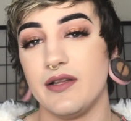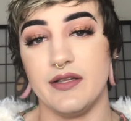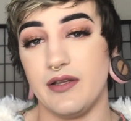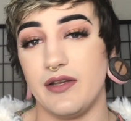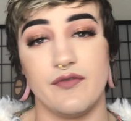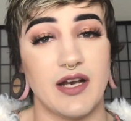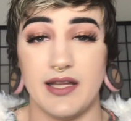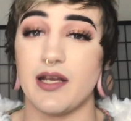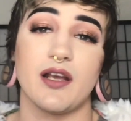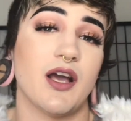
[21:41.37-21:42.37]
you've got
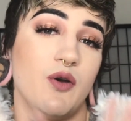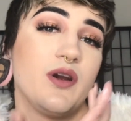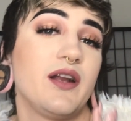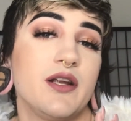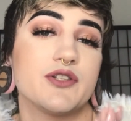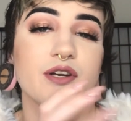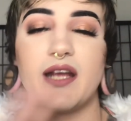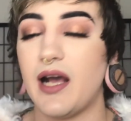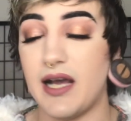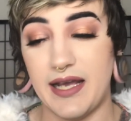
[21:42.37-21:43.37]
like a coconut
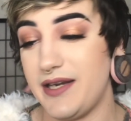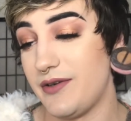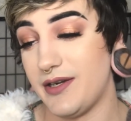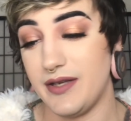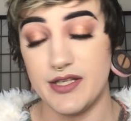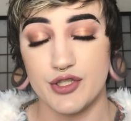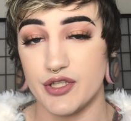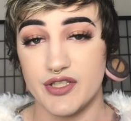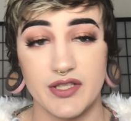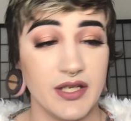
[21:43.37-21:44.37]
drink. I don't know. It's
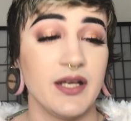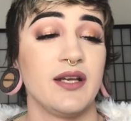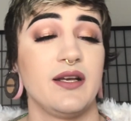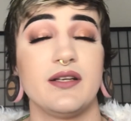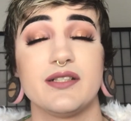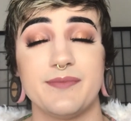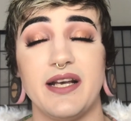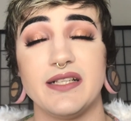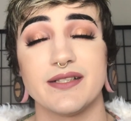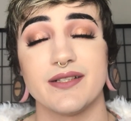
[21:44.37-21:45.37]
just
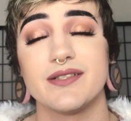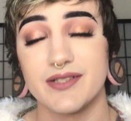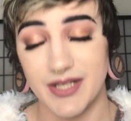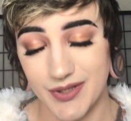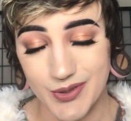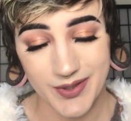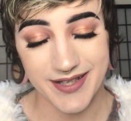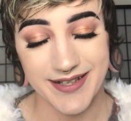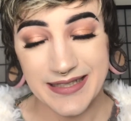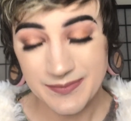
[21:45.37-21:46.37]
smells so
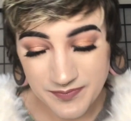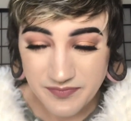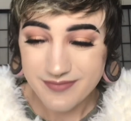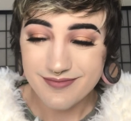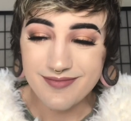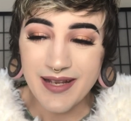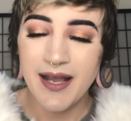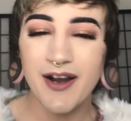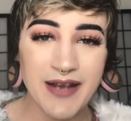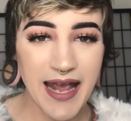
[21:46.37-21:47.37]
good.
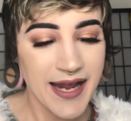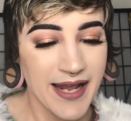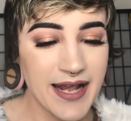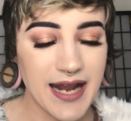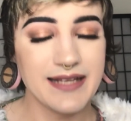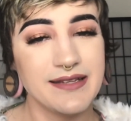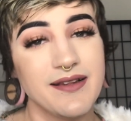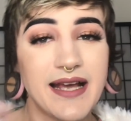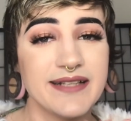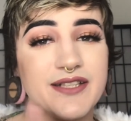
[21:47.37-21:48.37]
Okay, and then the
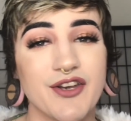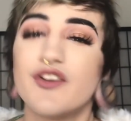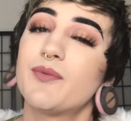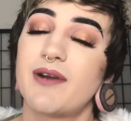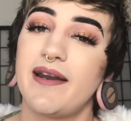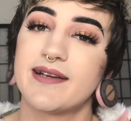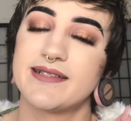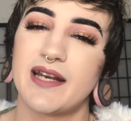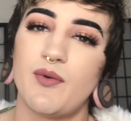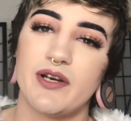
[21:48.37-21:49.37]
last two products
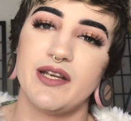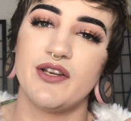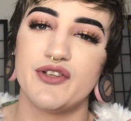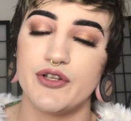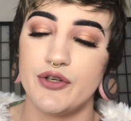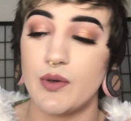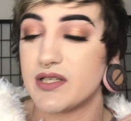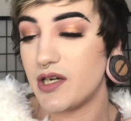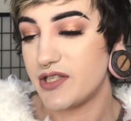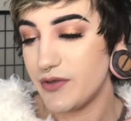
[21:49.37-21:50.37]
that I wanted to
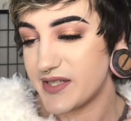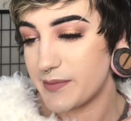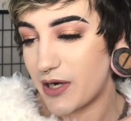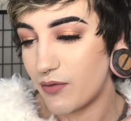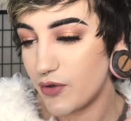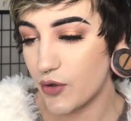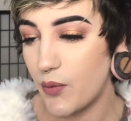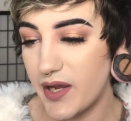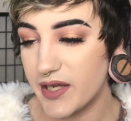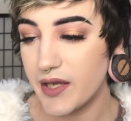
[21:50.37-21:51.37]
talk to you guys about real
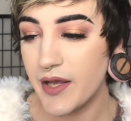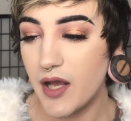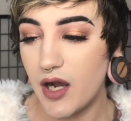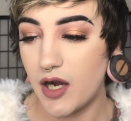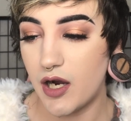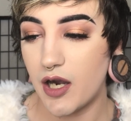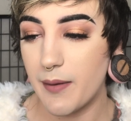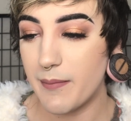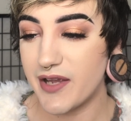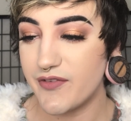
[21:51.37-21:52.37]
quick are
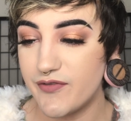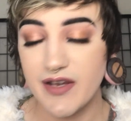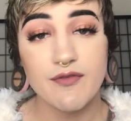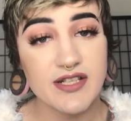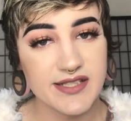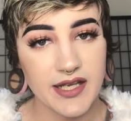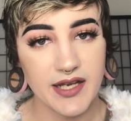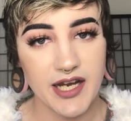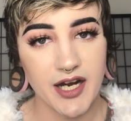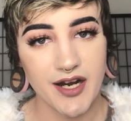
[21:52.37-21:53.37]
my favorite
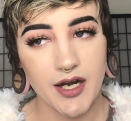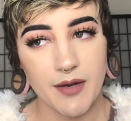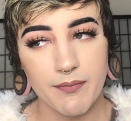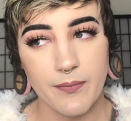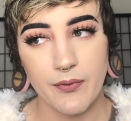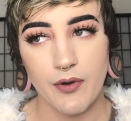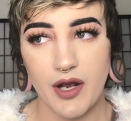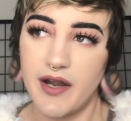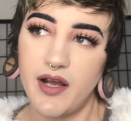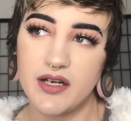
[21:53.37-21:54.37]
skincare
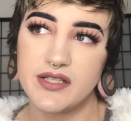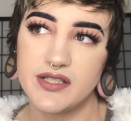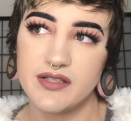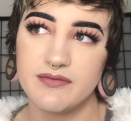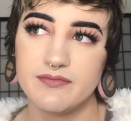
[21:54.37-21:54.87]
product,